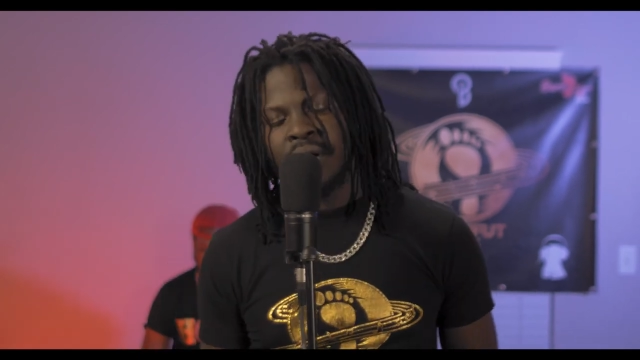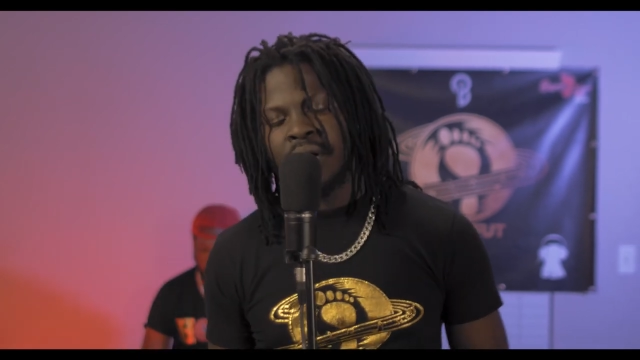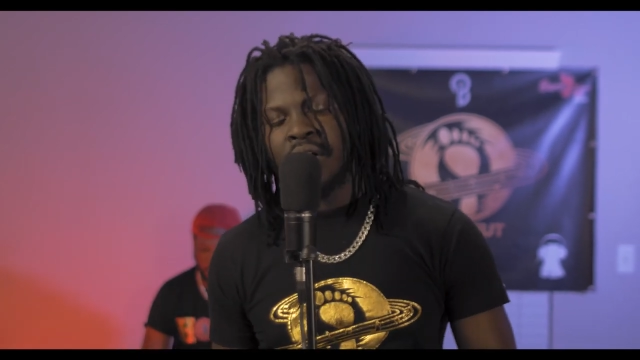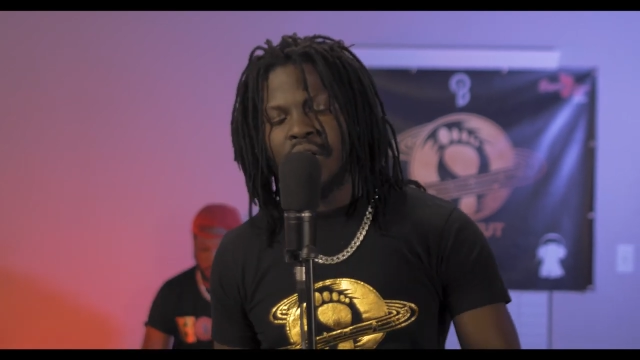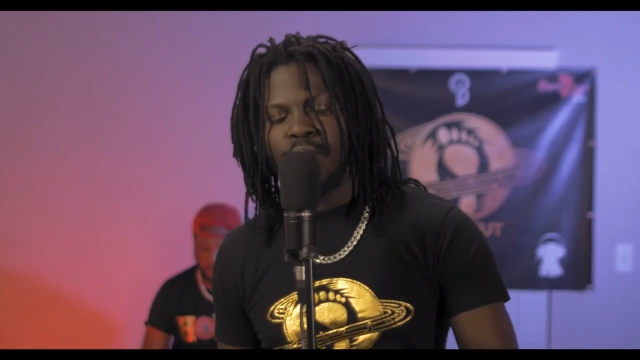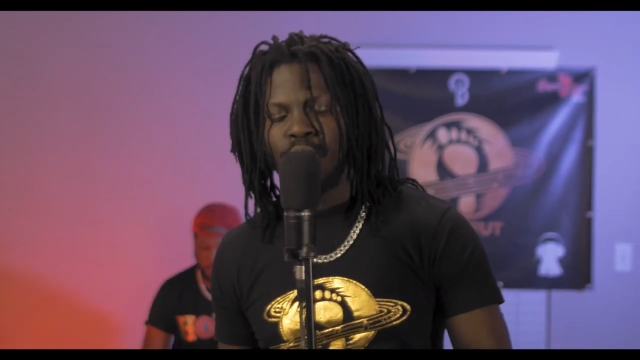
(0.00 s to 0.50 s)

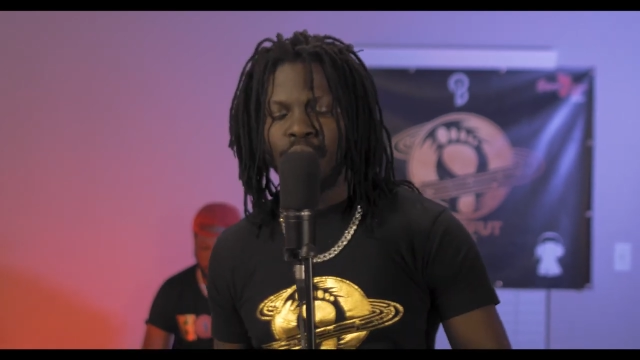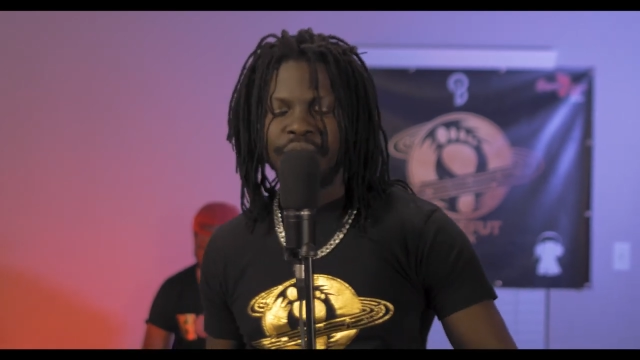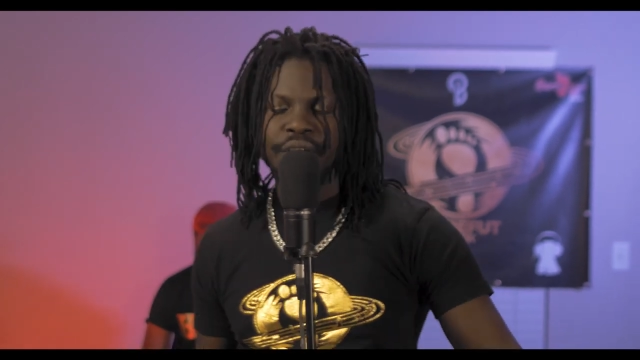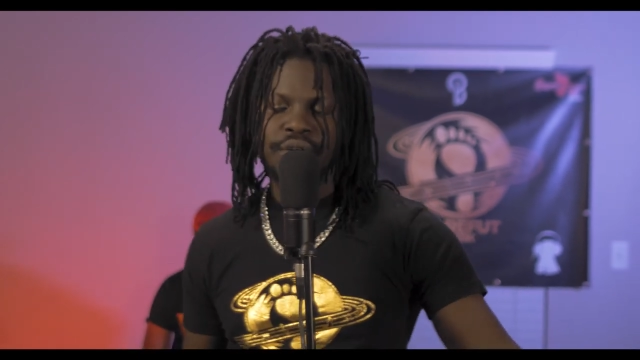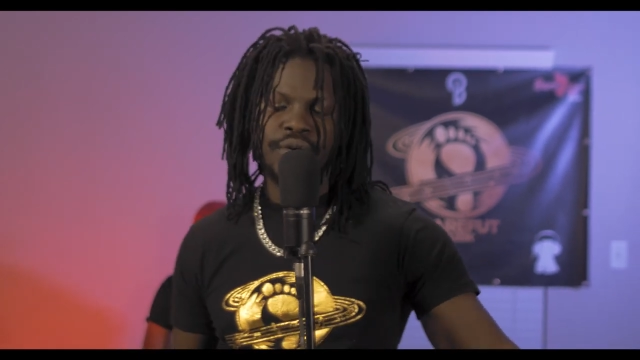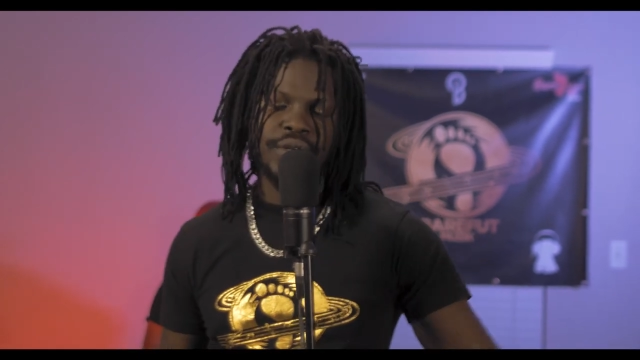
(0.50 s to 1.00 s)
Come where
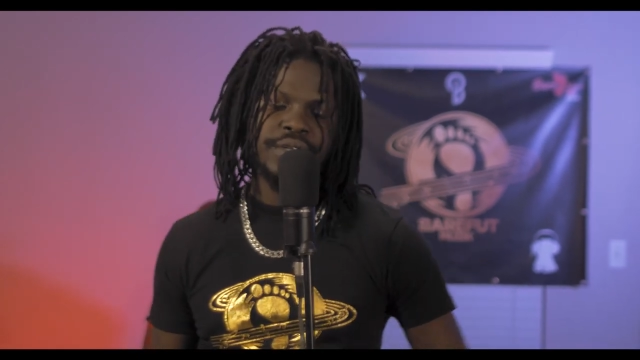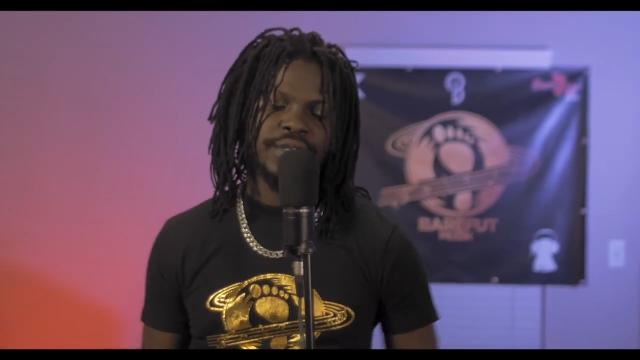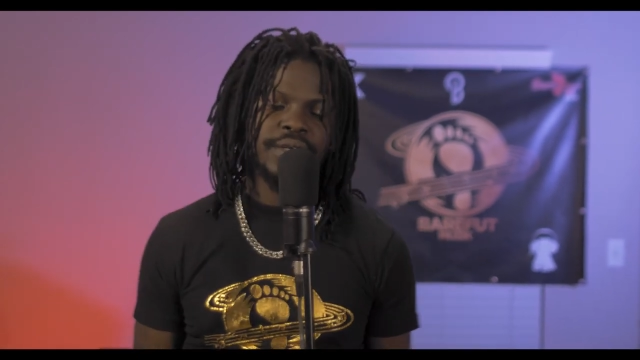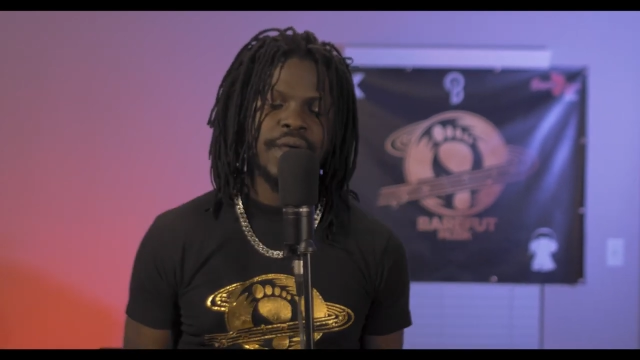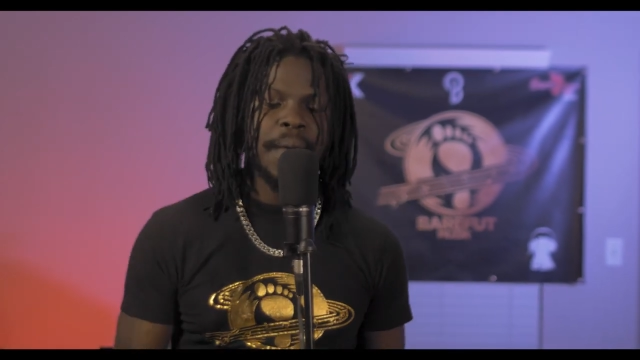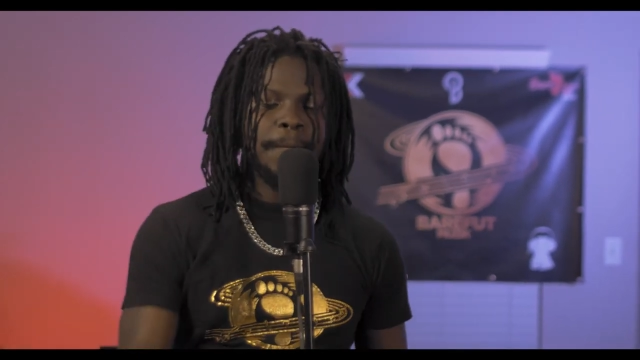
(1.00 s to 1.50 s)
you could.
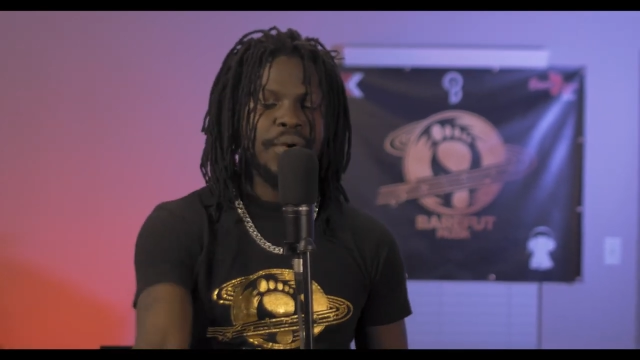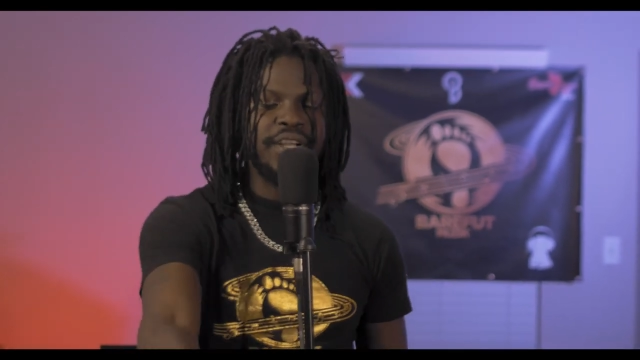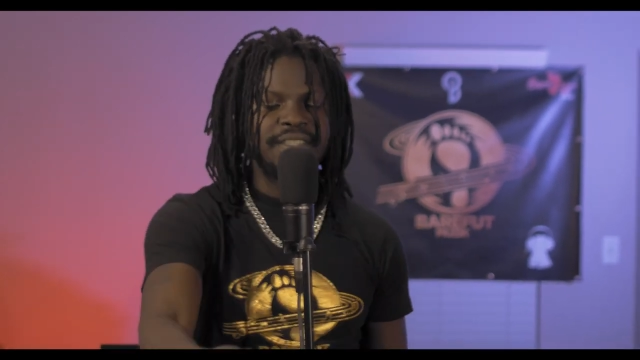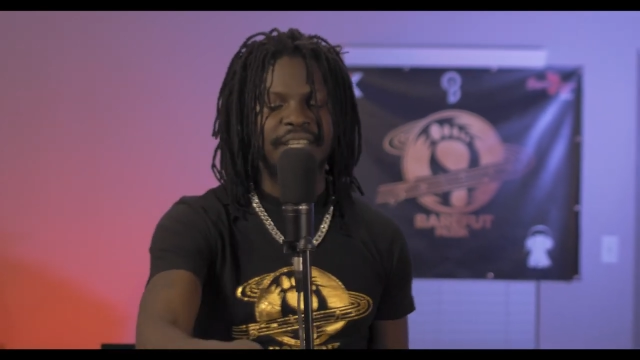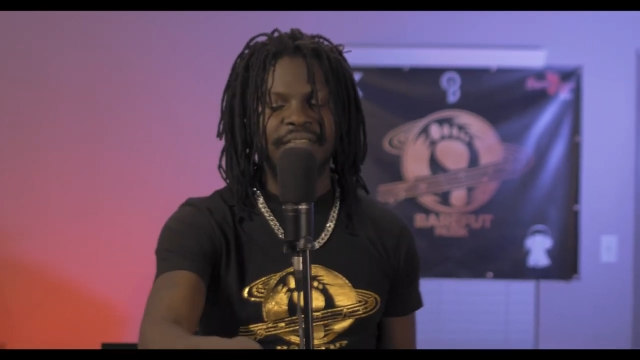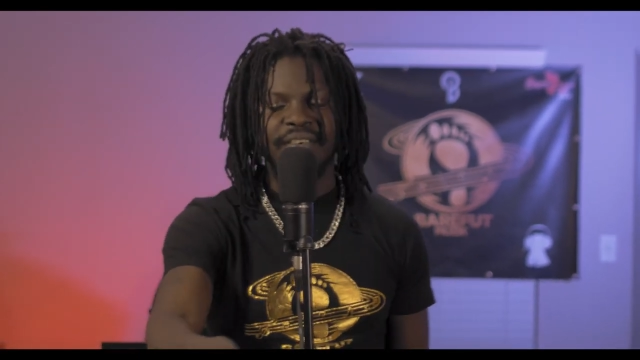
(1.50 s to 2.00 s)

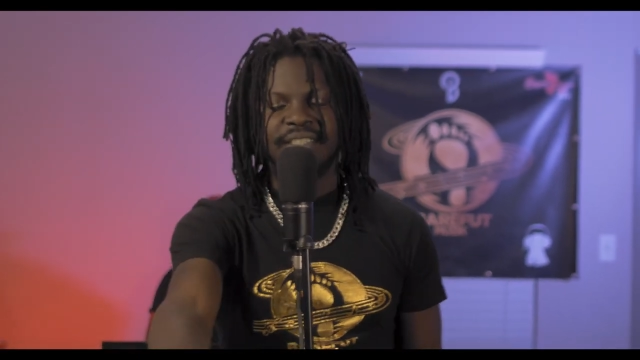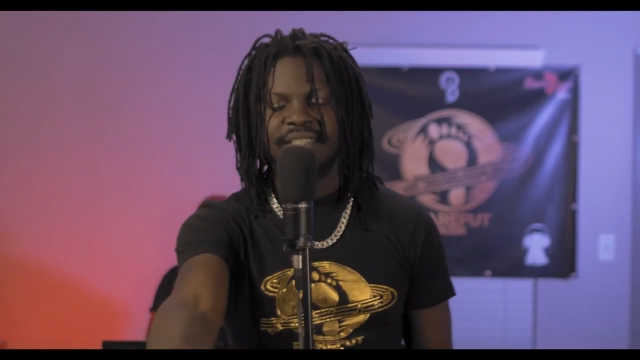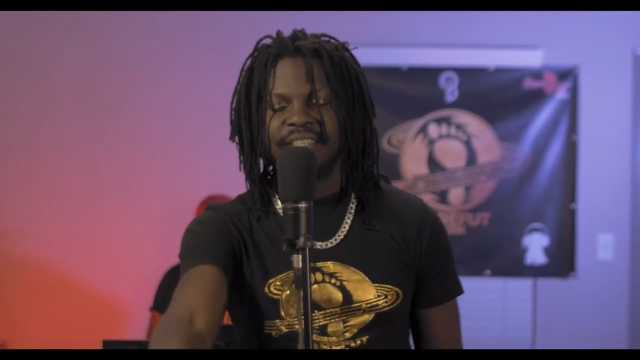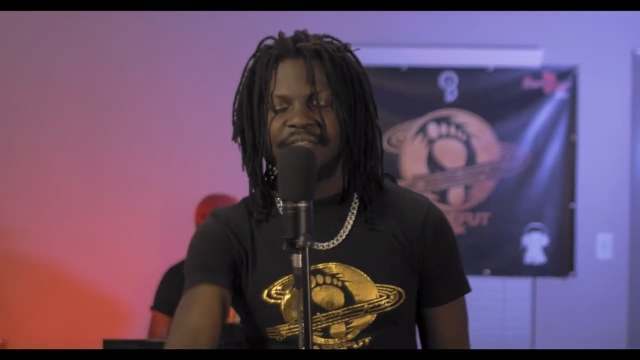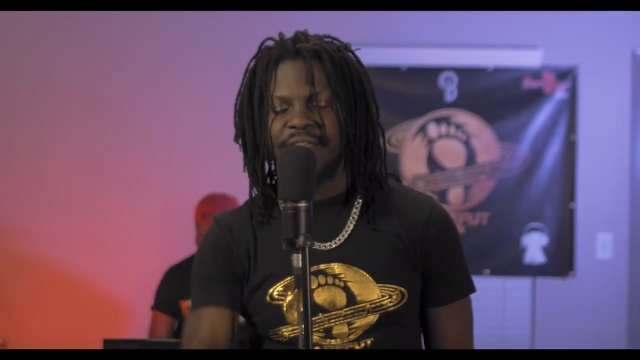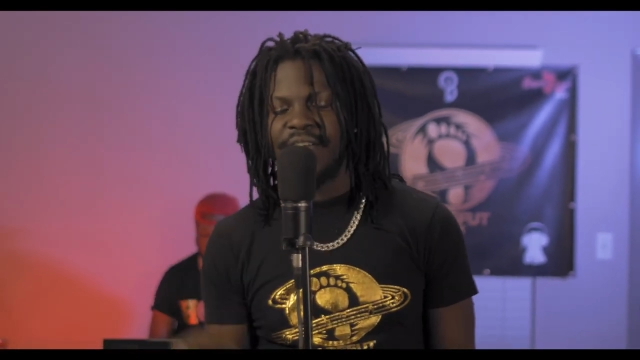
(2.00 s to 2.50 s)
Breast ever
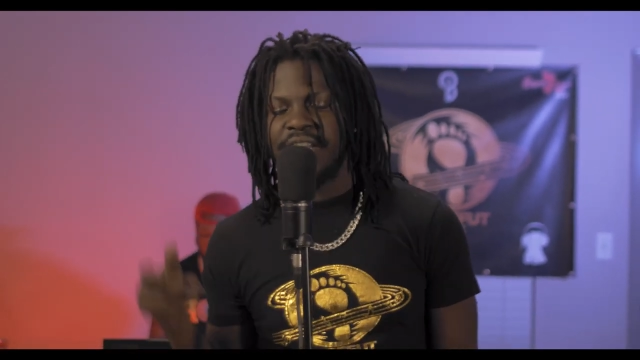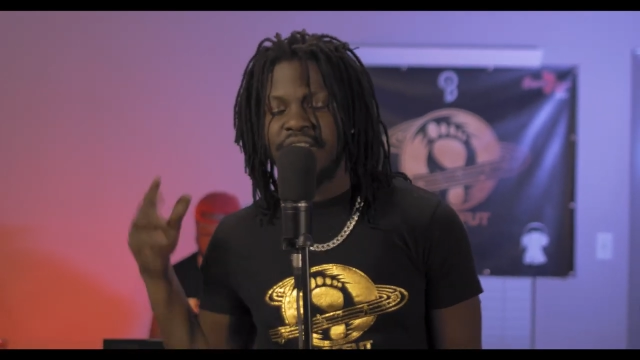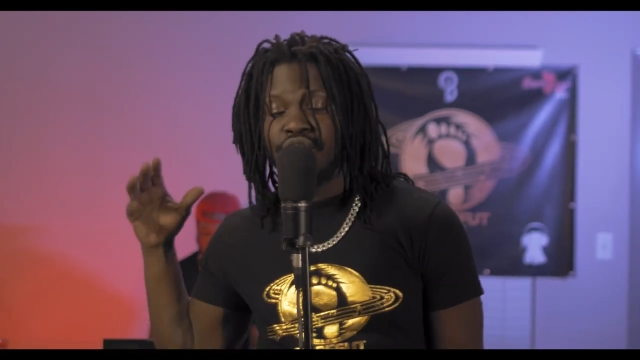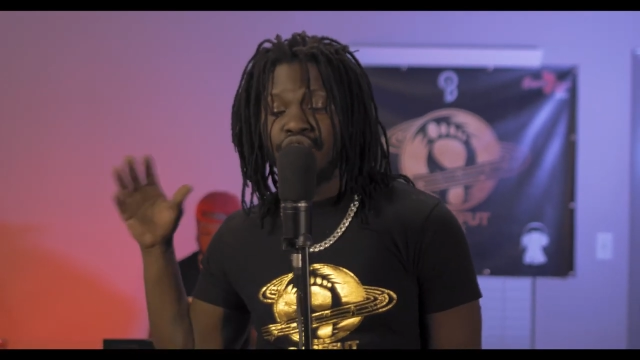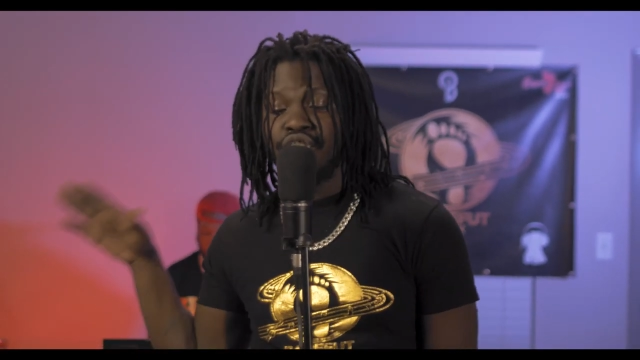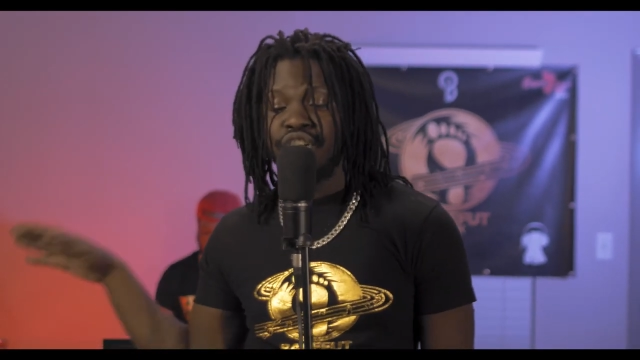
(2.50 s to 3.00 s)
stiff and
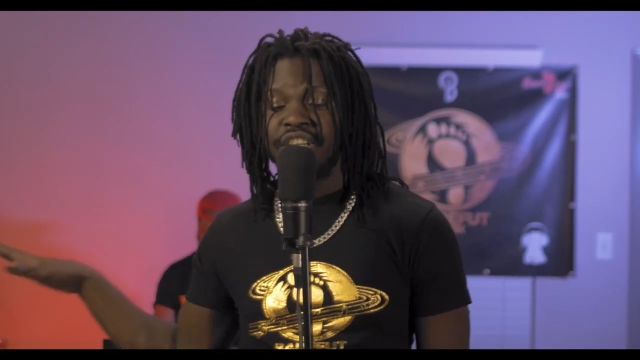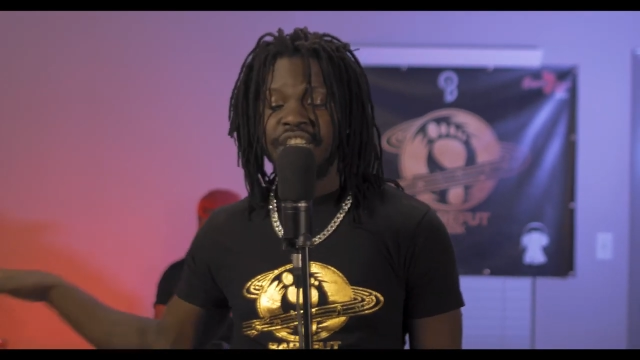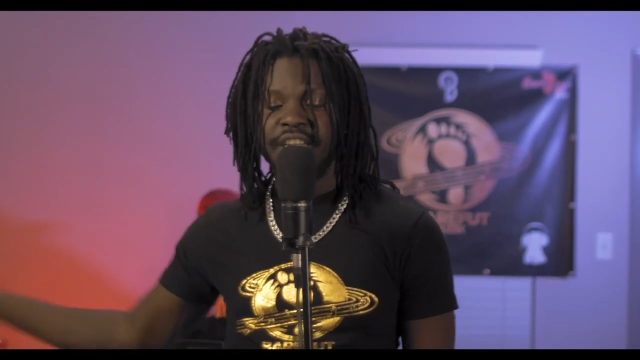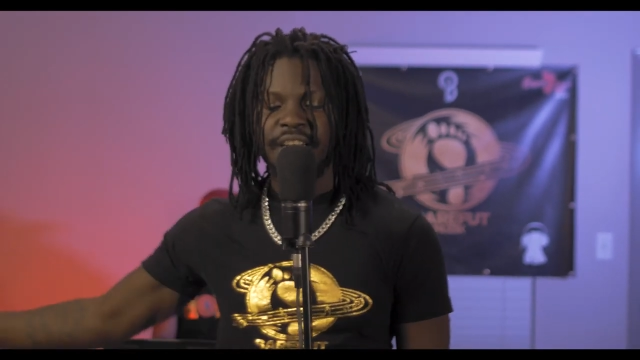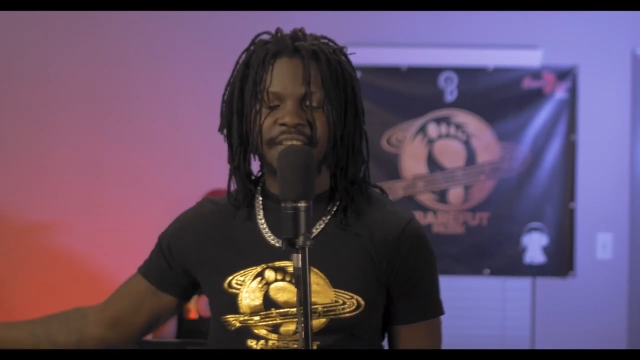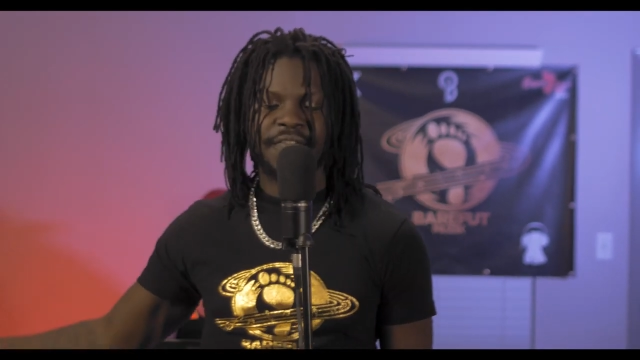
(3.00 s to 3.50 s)
you no
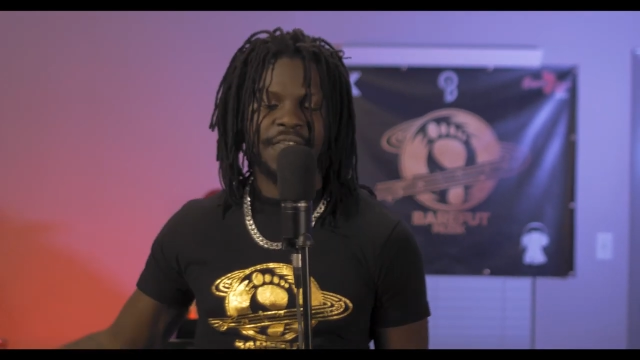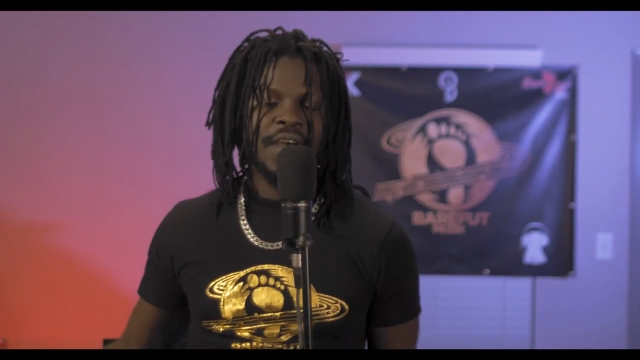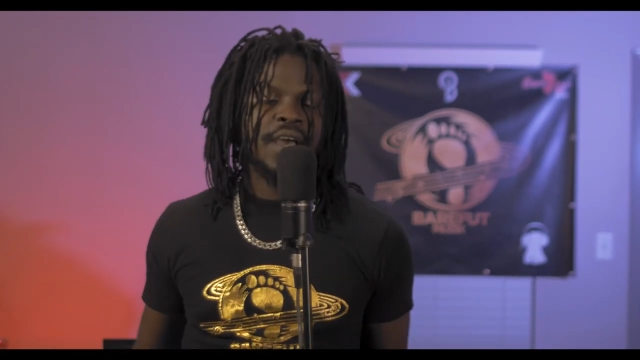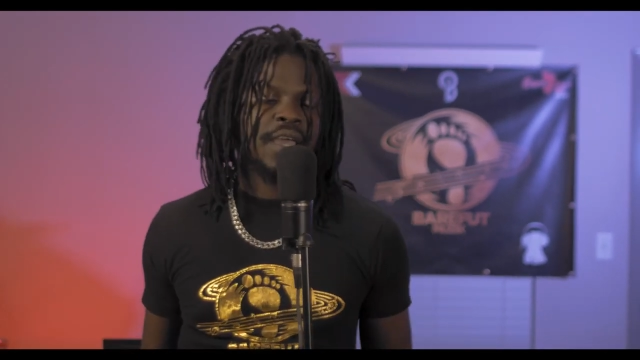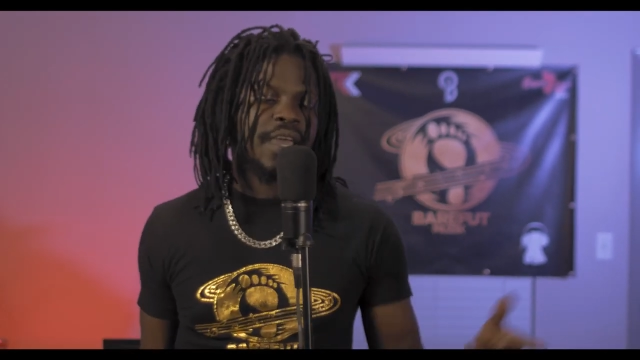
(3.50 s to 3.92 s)
need lift.